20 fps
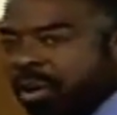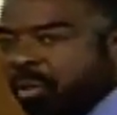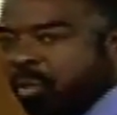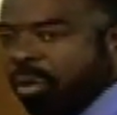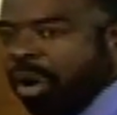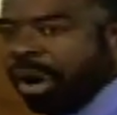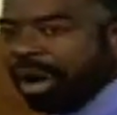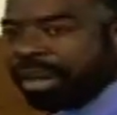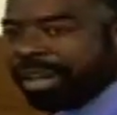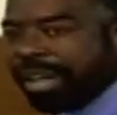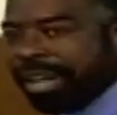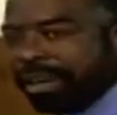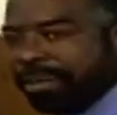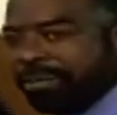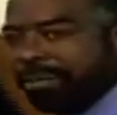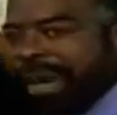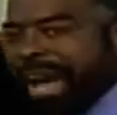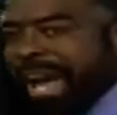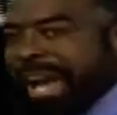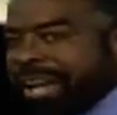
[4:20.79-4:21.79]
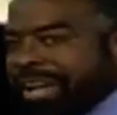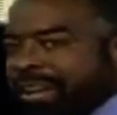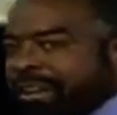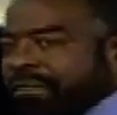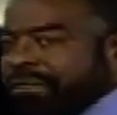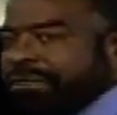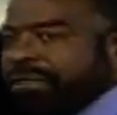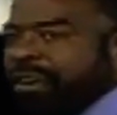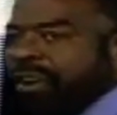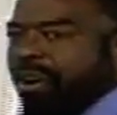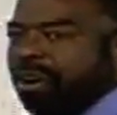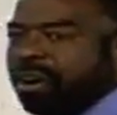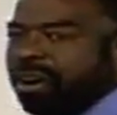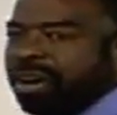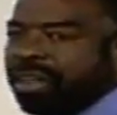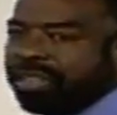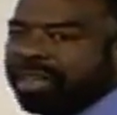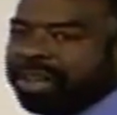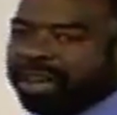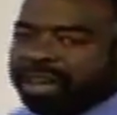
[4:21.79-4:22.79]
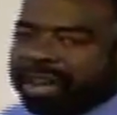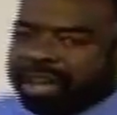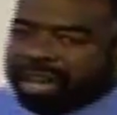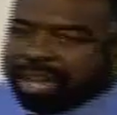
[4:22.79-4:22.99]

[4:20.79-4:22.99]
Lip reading: walking back and forth,